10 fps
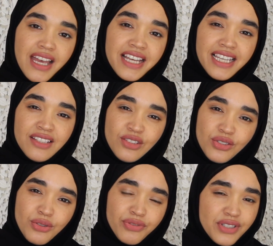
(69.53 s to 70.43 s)

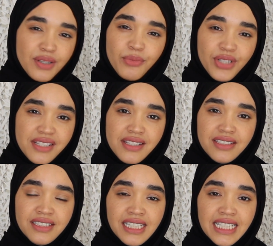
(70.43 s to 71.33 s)
against you for some
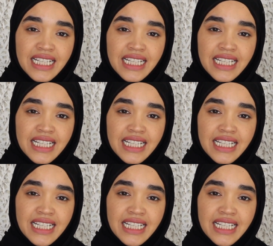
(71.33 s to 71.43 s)
reason.